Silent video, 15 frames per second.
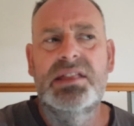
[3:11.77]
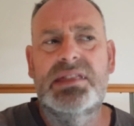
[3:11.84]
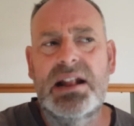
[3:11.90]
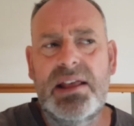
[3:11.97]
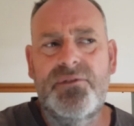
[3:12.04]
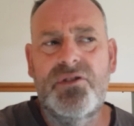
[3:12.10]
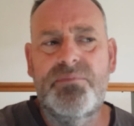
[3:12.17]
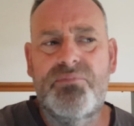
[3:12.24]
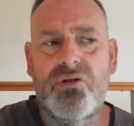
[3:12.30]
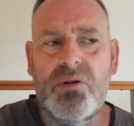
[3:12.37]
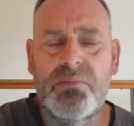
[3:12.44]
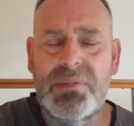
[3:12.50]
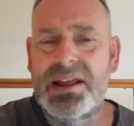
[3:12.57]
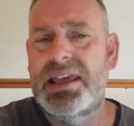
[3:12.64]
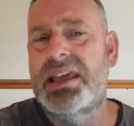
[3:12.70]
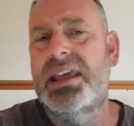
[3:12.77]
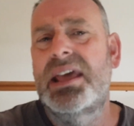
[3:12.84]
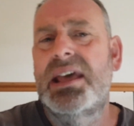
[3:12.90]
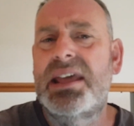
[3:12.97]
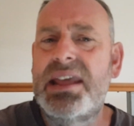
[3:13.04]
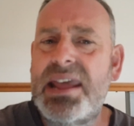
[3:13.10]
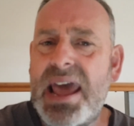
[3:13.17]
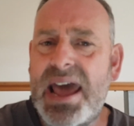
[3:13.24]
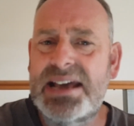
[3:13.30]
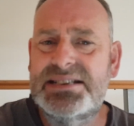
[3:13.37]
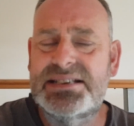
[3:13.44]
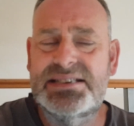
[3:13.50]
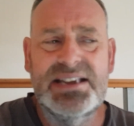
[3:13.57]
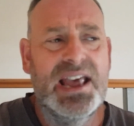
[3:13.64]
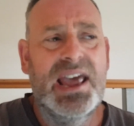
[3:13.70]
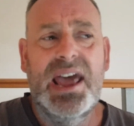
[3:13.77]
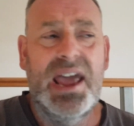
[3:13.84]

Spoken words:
Delivered promptly? Yes.